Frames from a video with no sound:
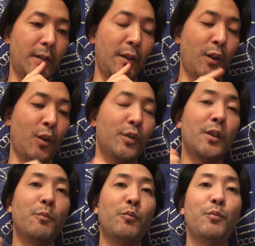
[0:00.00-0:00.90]
you know,
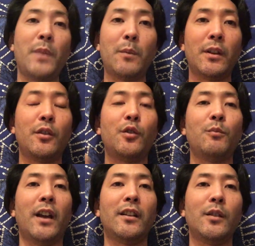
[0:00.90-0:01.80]
maybe the
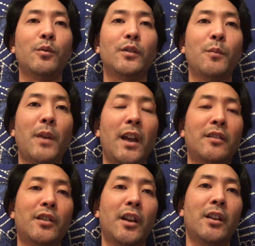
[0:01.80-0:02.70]
humanity will
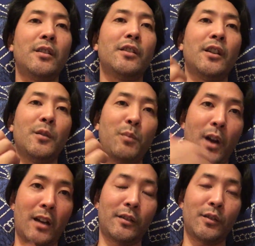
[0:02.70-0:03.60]
demand change in a
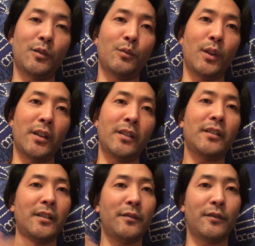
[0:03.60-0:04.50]
practical way.
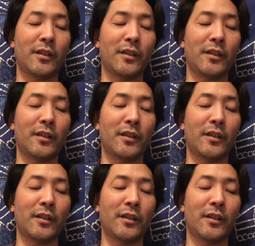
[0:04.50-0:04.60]
See, for